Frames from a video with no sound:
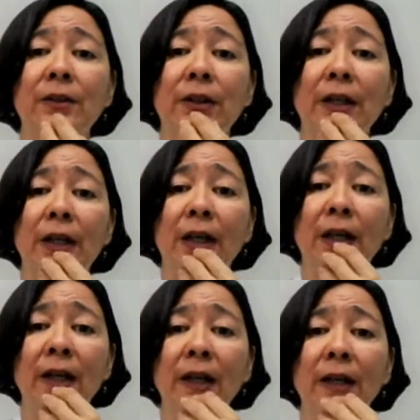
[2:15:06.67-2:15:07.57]

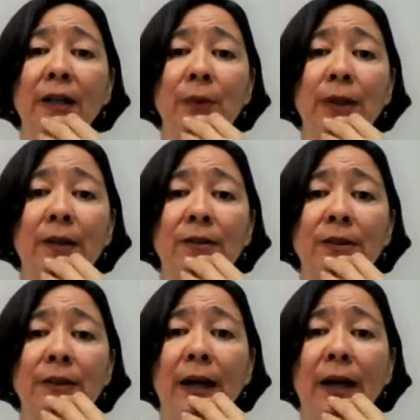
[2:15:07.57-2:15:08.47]
Okay, we
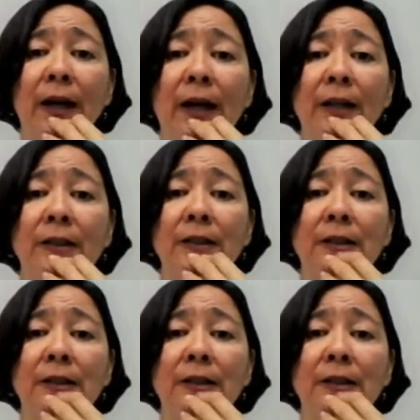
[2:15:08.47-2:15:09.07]
answered that.